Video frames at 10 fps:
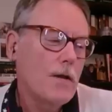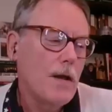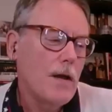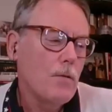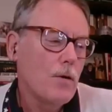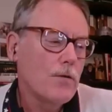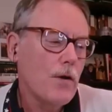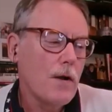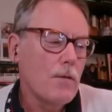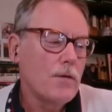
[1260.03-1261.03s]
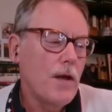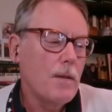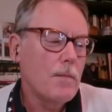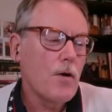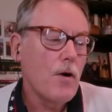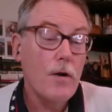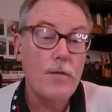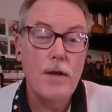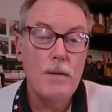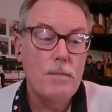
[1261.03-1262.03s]
Now we're talking with Dan
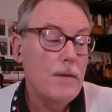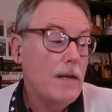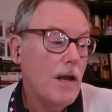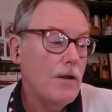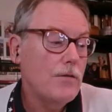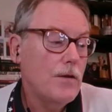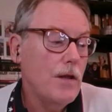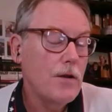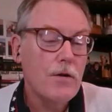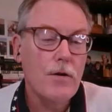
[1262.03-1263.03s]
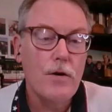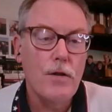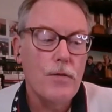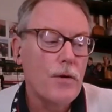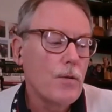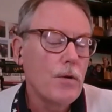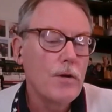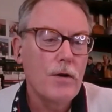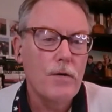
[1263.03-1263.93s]
McCarthy, PhD, Colonel, 31 year